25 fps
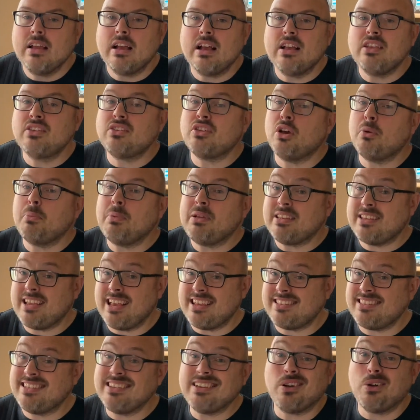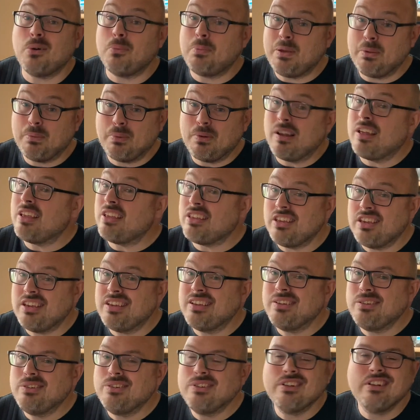And so I'll be testing it on people like
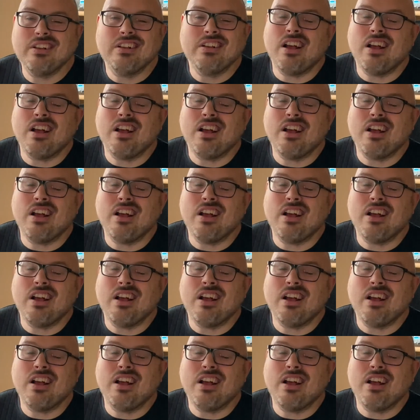you.